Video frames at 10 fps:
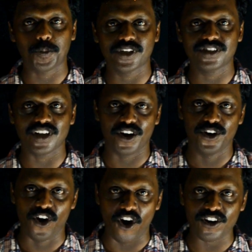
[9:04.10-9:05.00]
options are
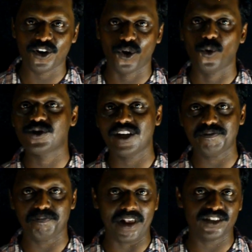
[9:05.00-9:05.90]
not closely
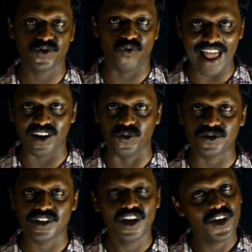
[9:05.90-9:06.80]
placed
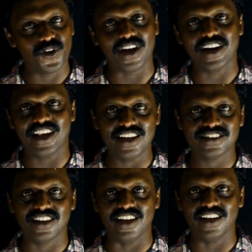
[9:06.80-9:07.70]
values, you can
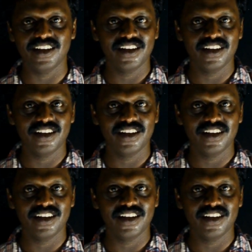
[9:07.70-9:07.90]
easily